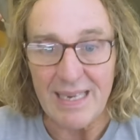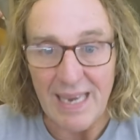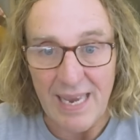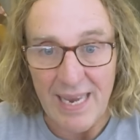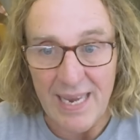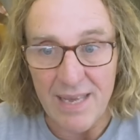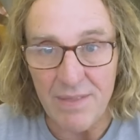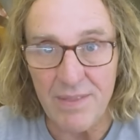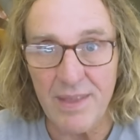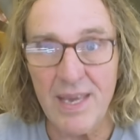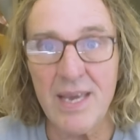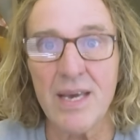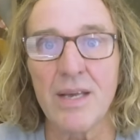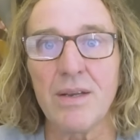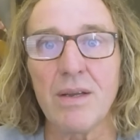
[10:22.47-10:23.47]
And
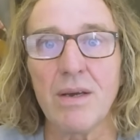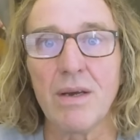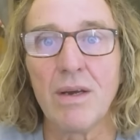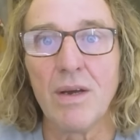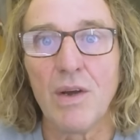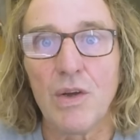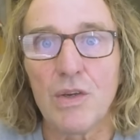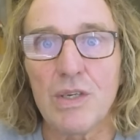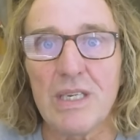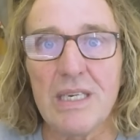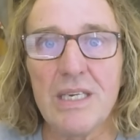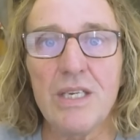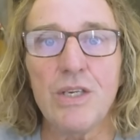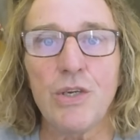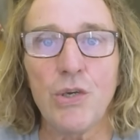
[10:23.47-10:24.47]
then
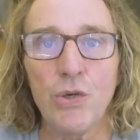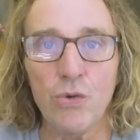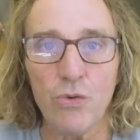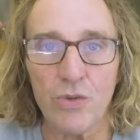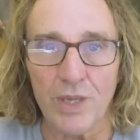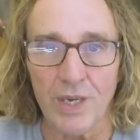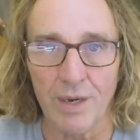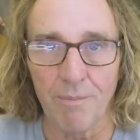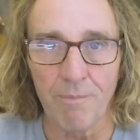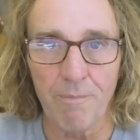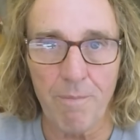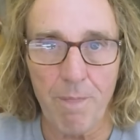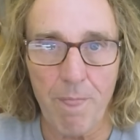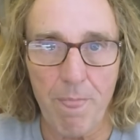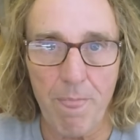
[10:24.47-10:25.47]
EQ them,
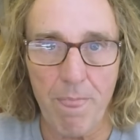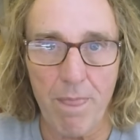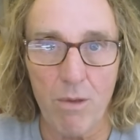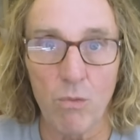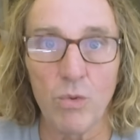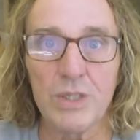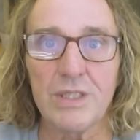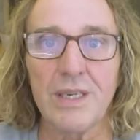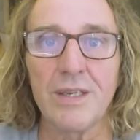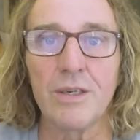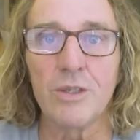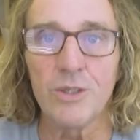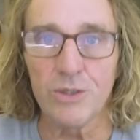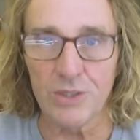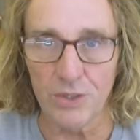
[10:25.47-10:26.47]
which
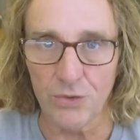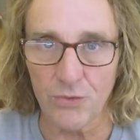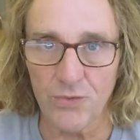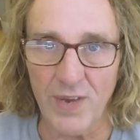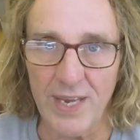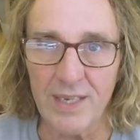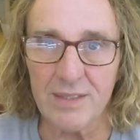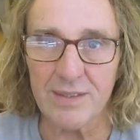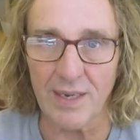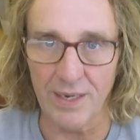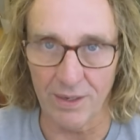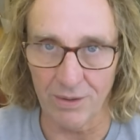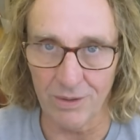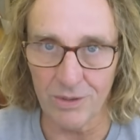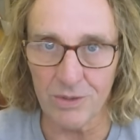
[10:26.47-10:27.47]
introduces phase
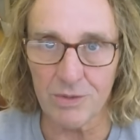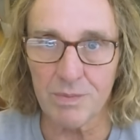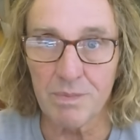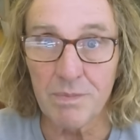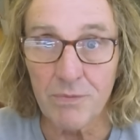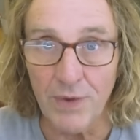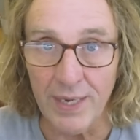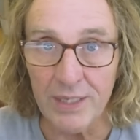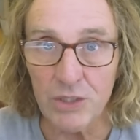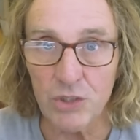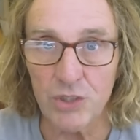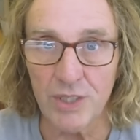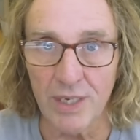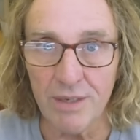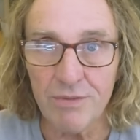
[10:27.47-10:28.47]
errors, phase
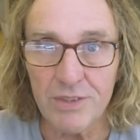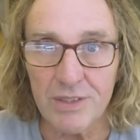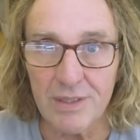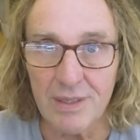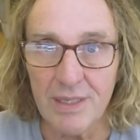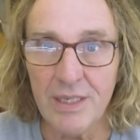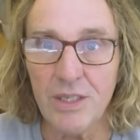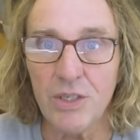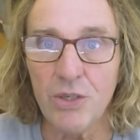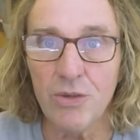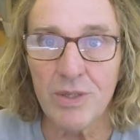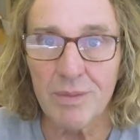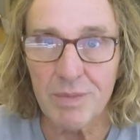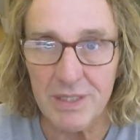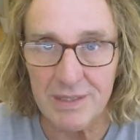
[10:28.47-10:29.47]
shifts, EQ
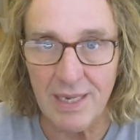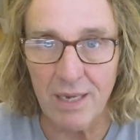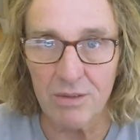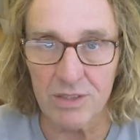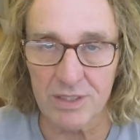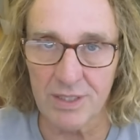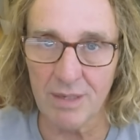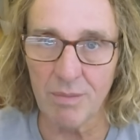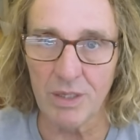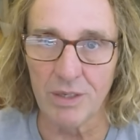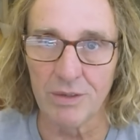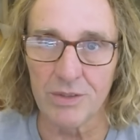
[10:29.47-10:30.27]
them to sound similar.